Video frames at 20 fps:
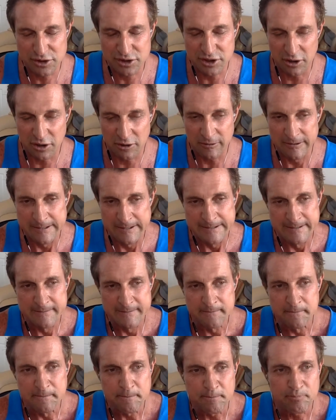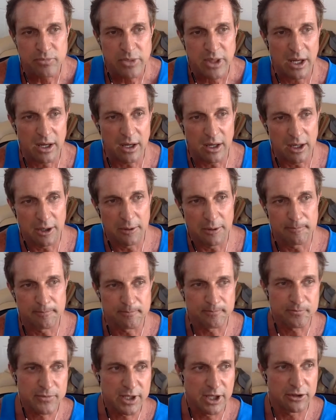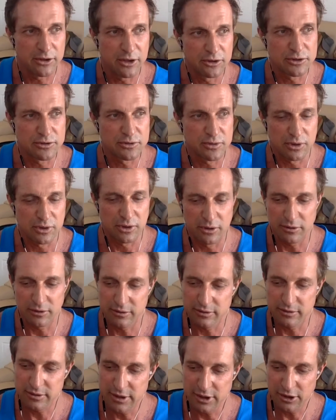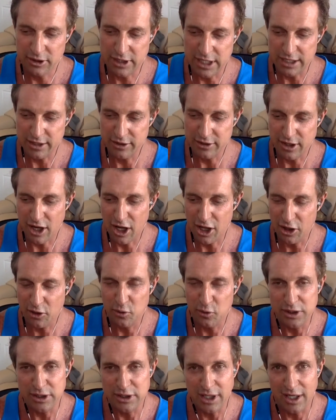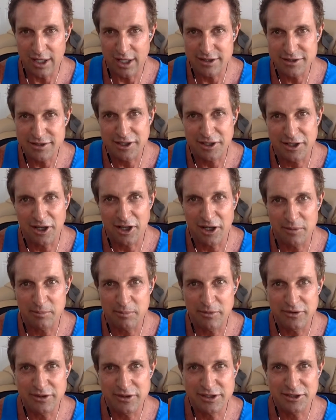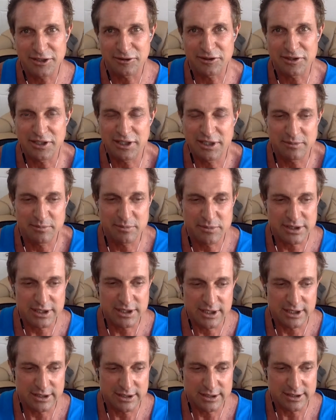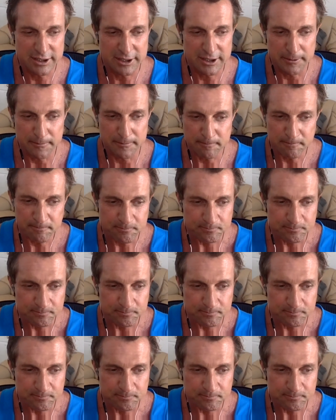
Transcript: So, um, you know, those are you know kind of the Hollywood days they call them of the SEAL teams, and um,